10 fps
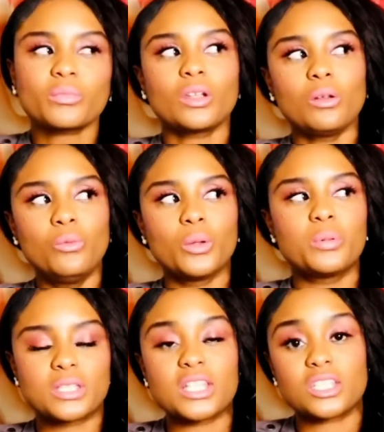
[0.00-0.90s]
with
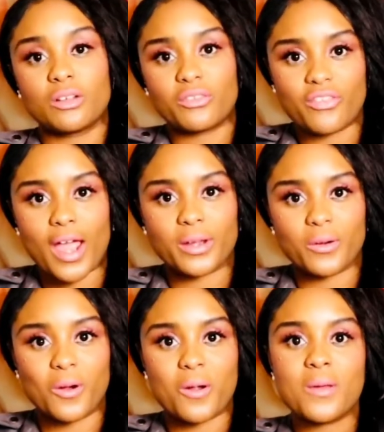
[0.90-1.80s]
possession of a
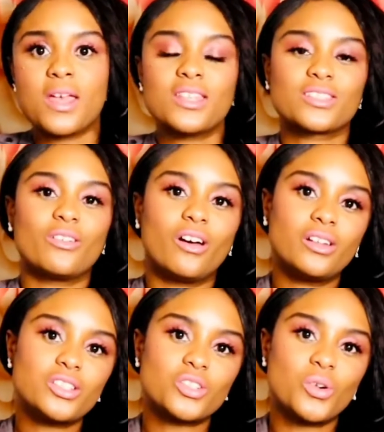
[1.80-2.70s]
firearm. So
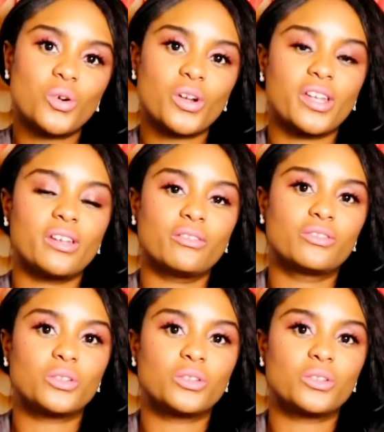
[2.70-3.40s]
unsure if